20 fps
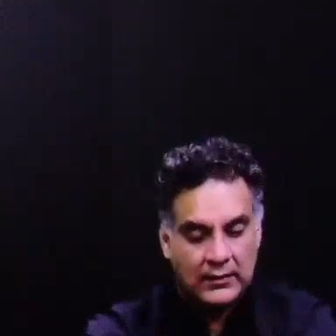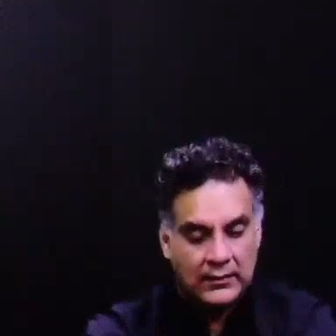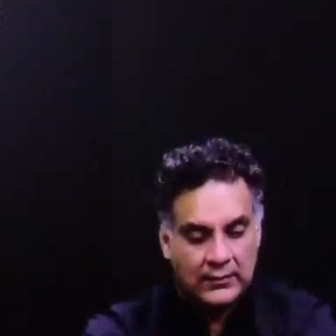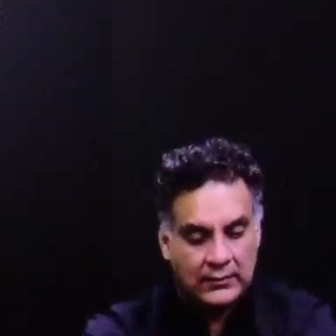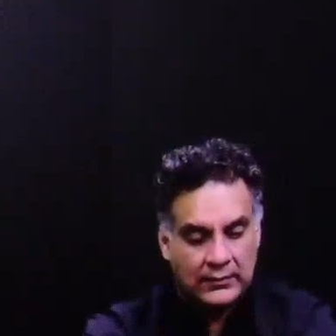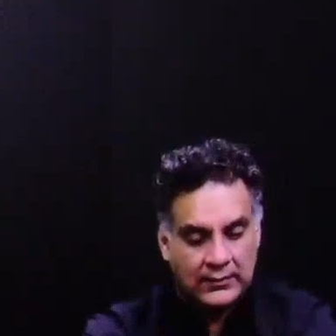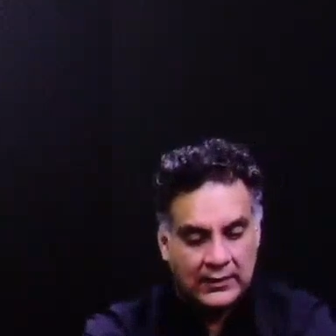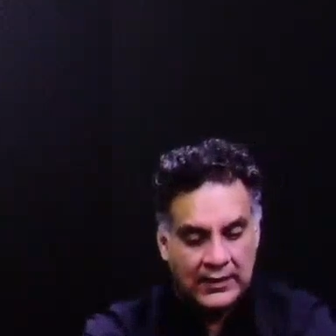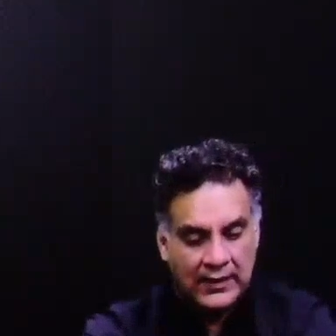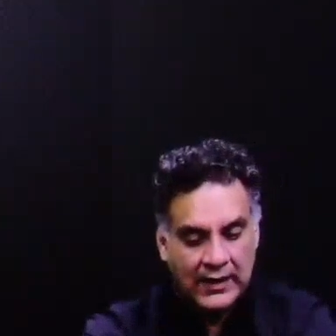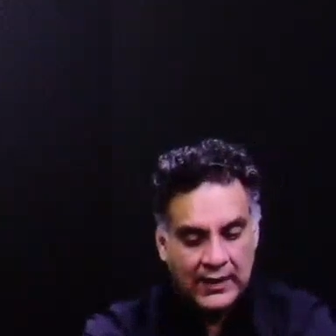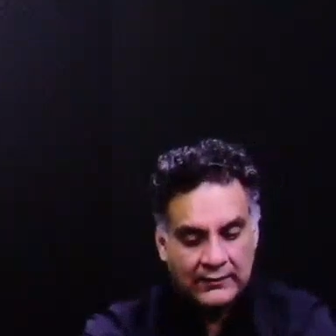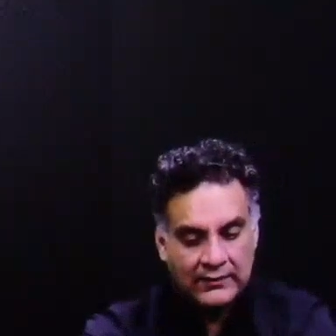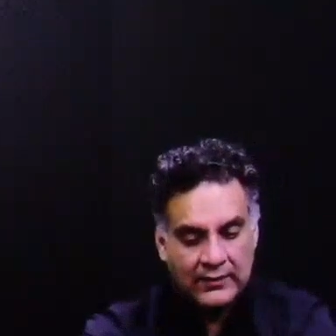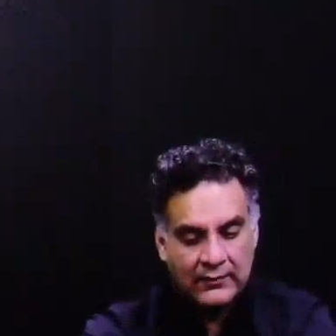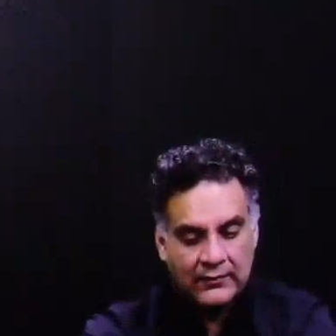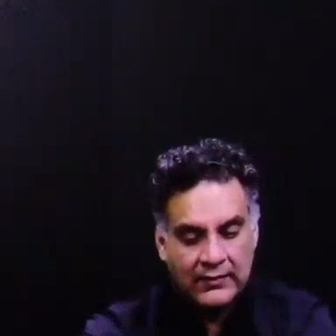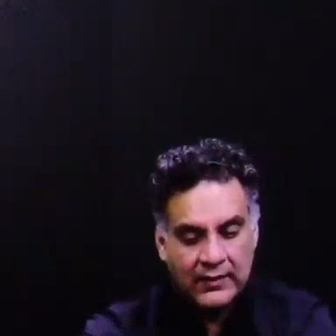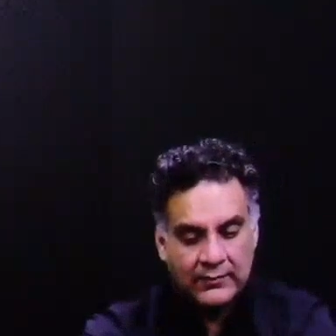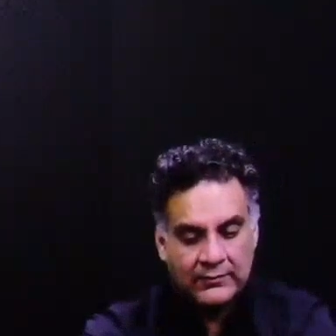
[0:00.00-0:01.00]
you can have the
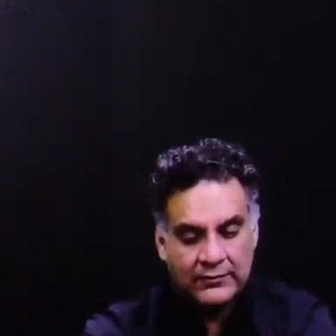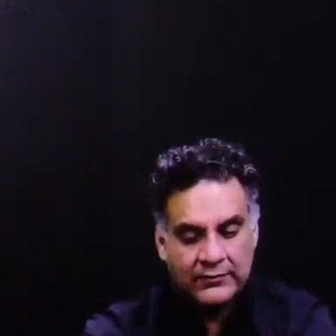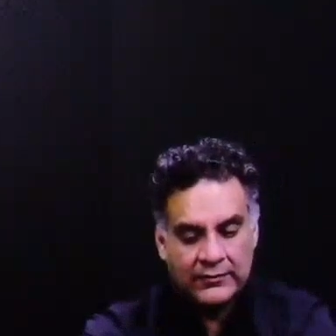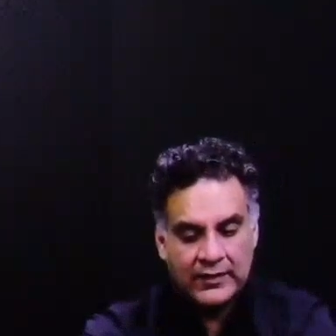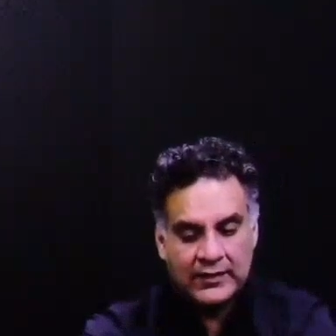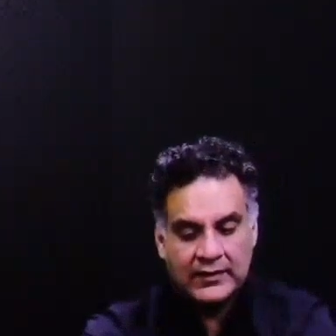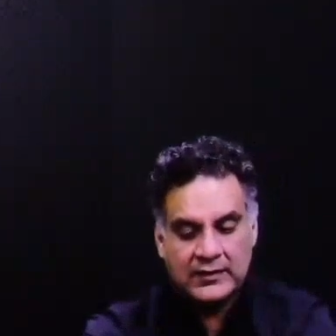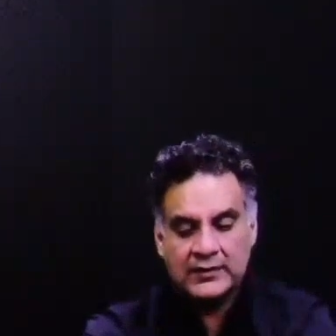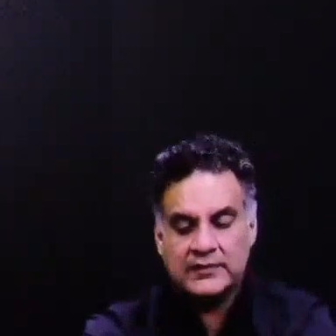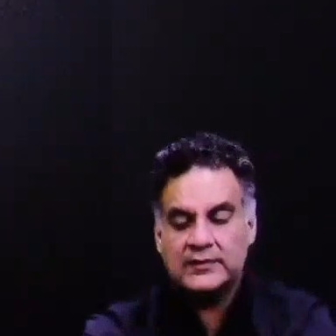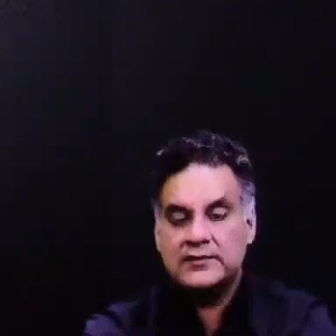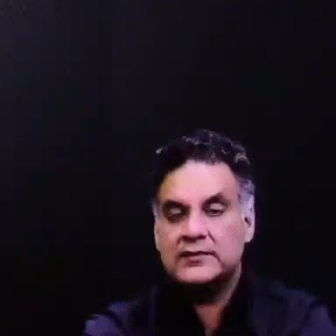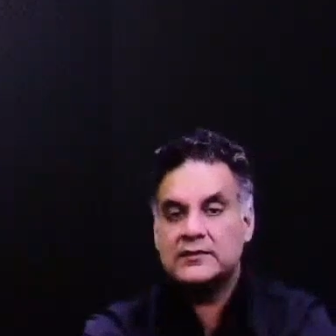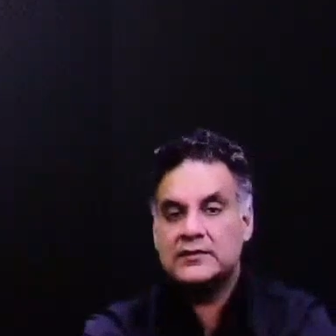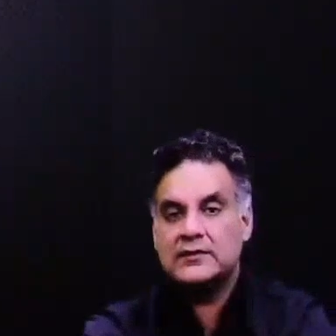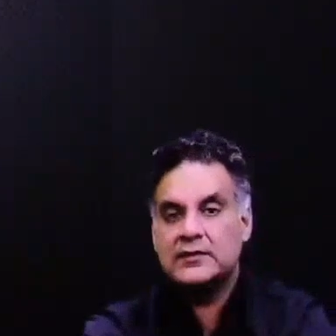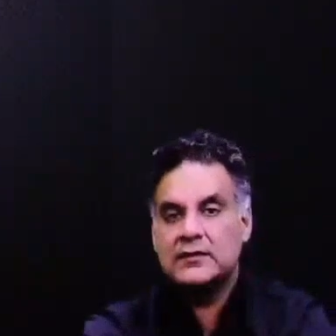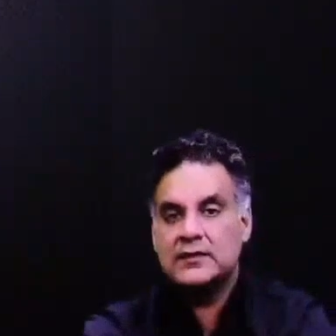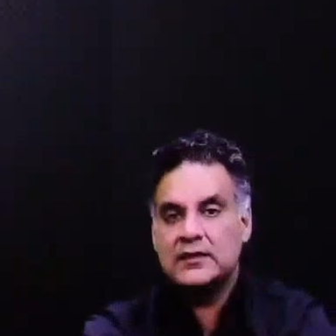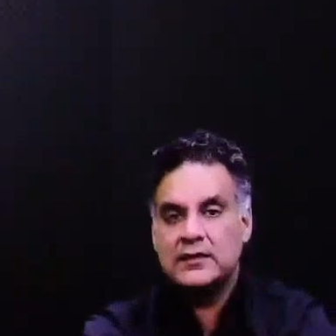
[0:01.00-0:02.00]
webbed fingers,
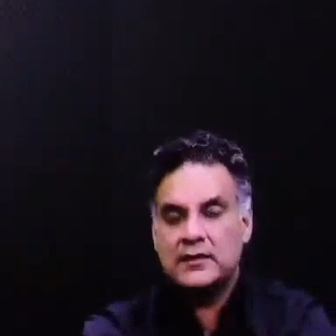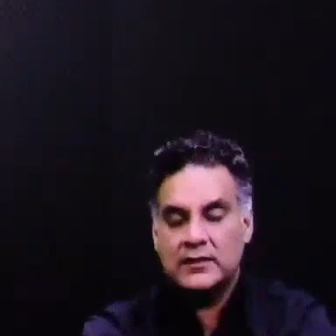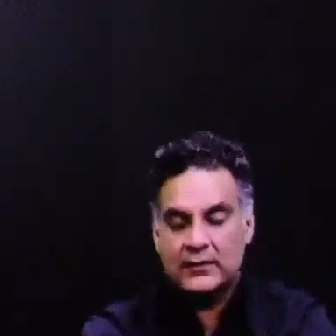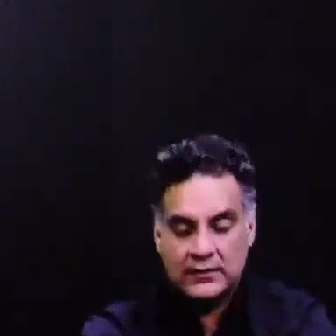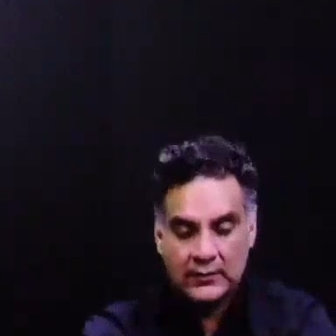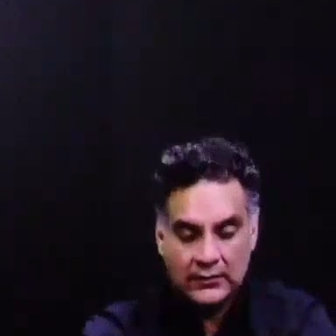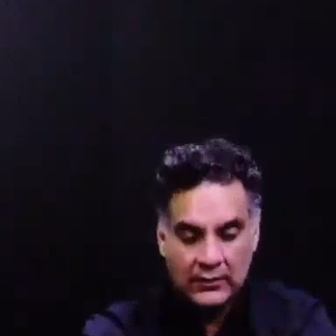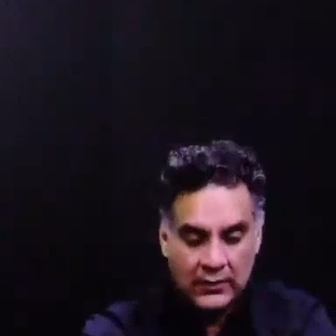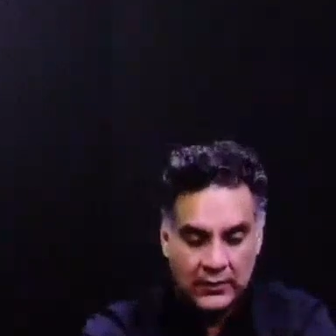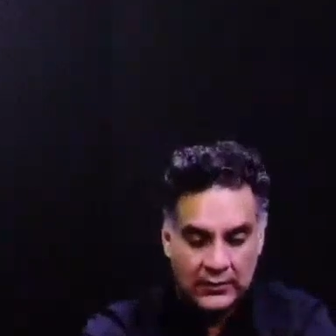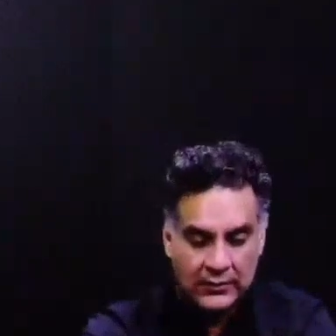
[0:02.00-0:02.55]
or